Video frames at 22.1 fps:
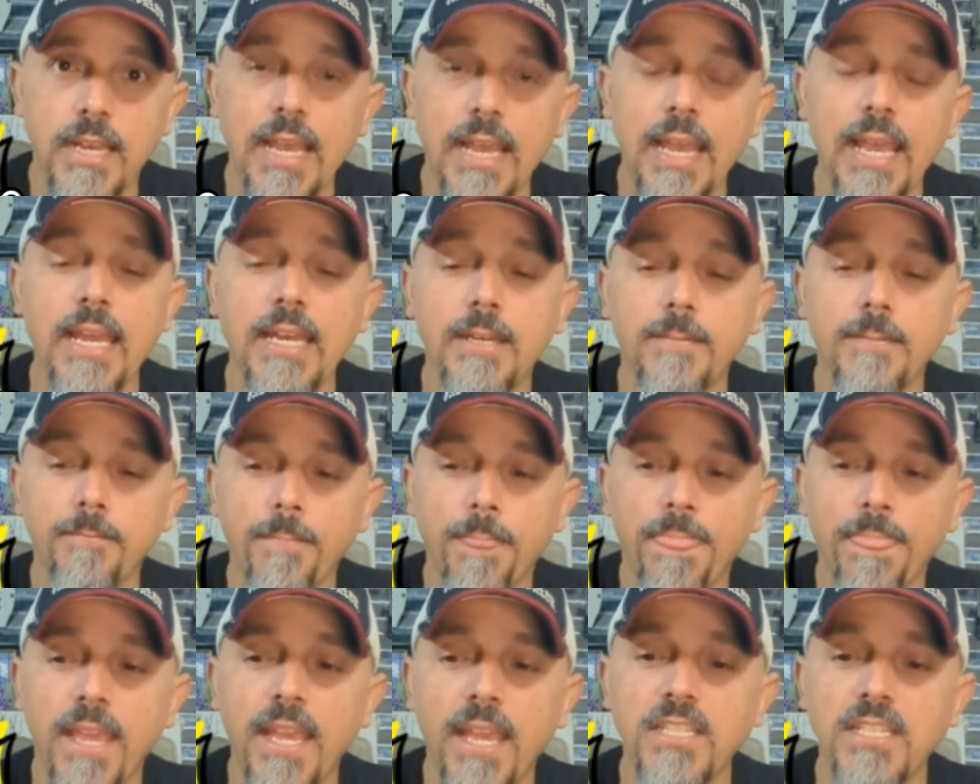And
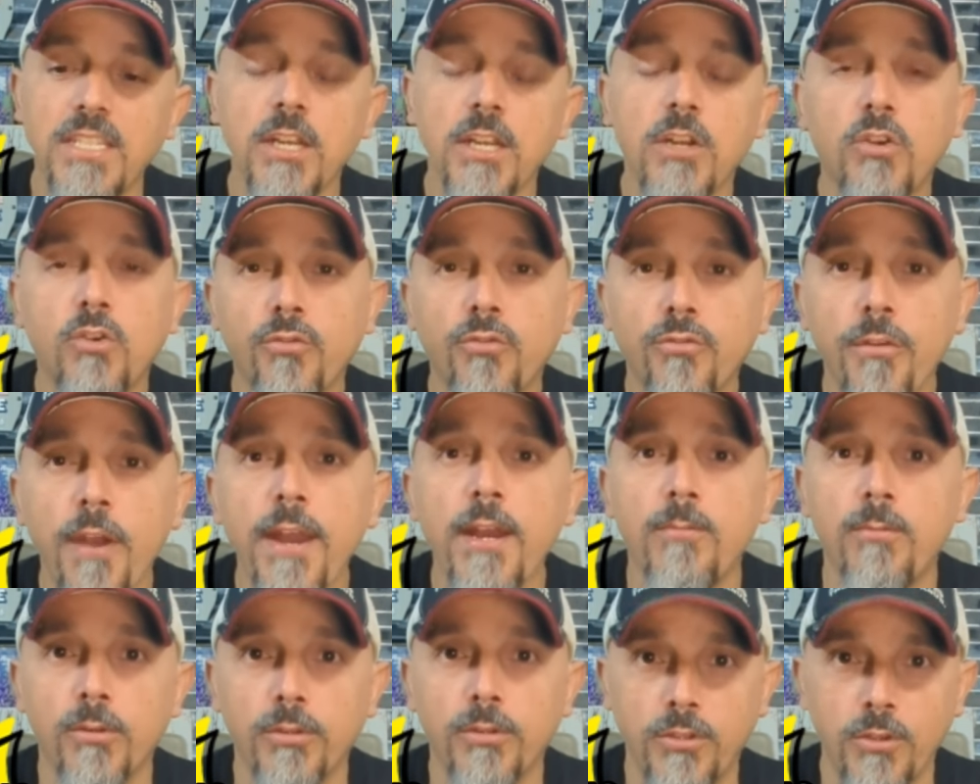it's
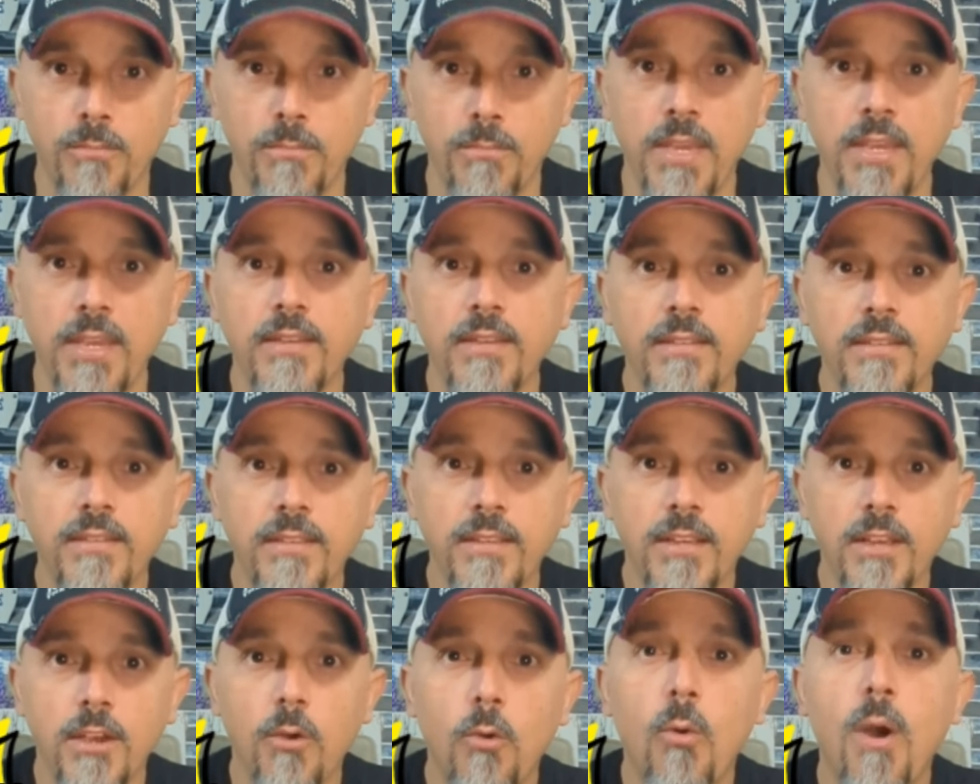incredible to me
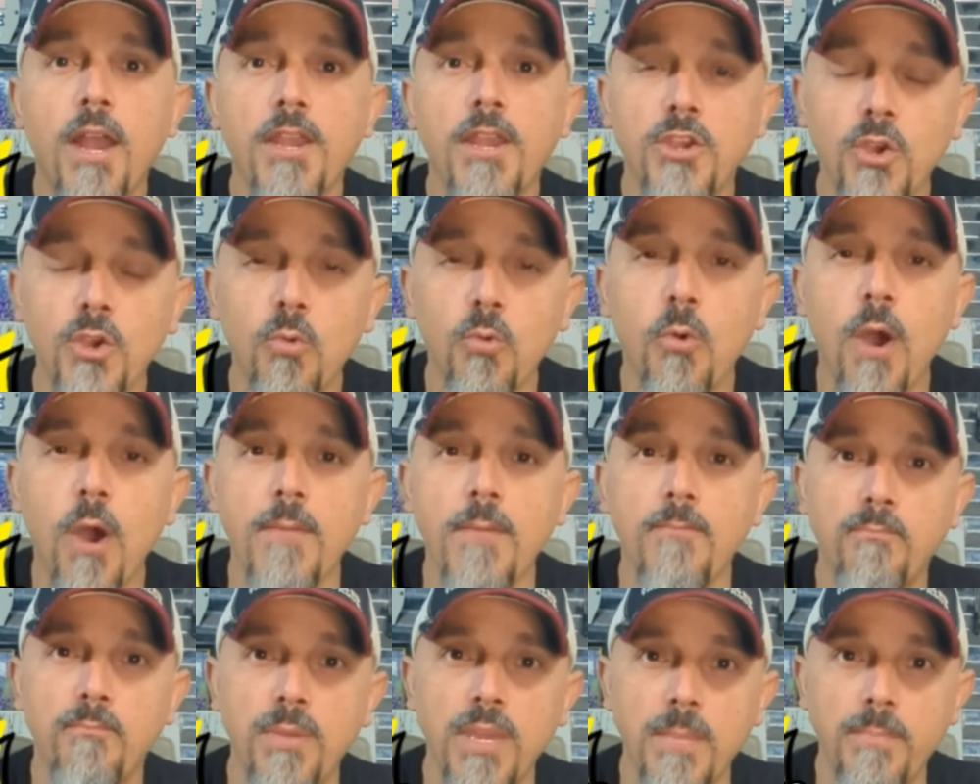what you white
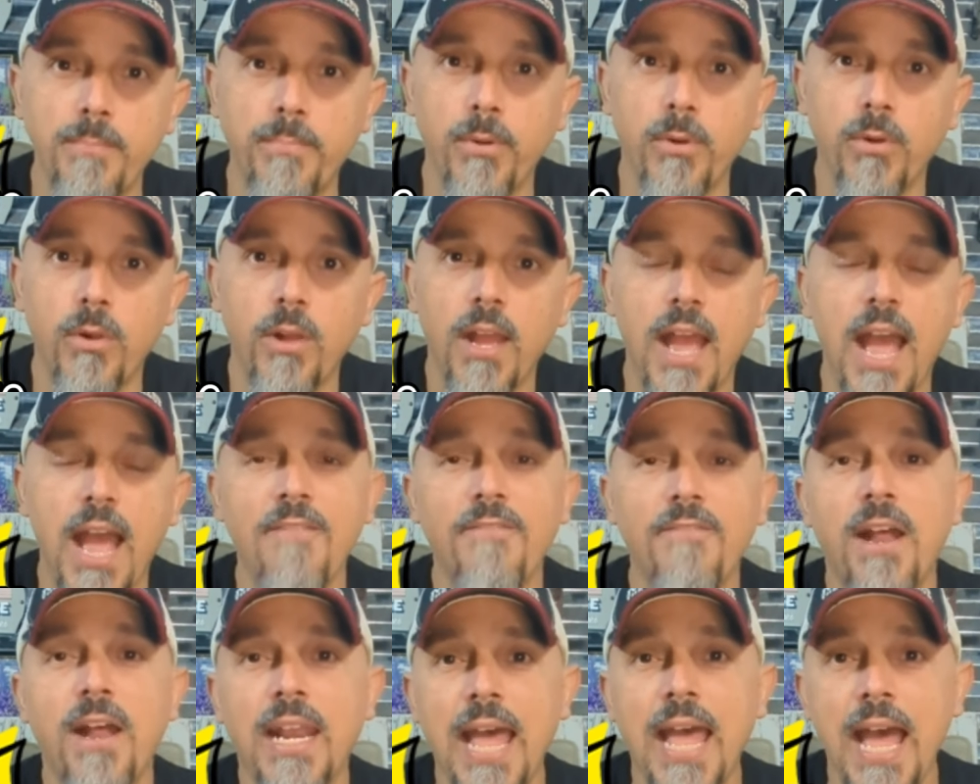people have
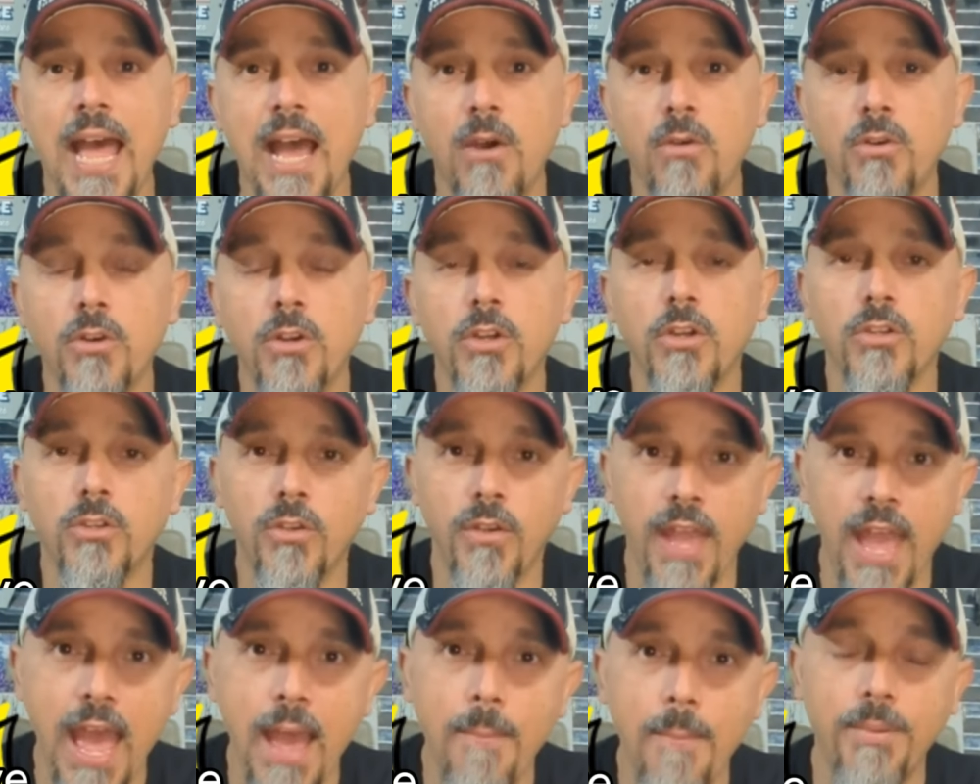allowed to
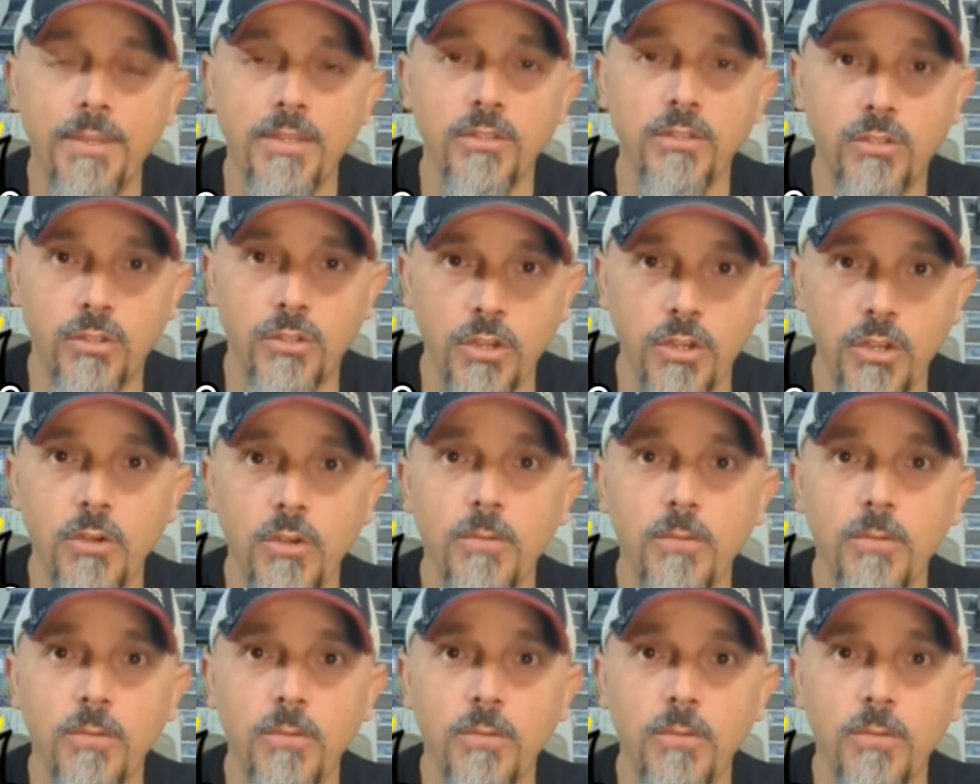happen to you.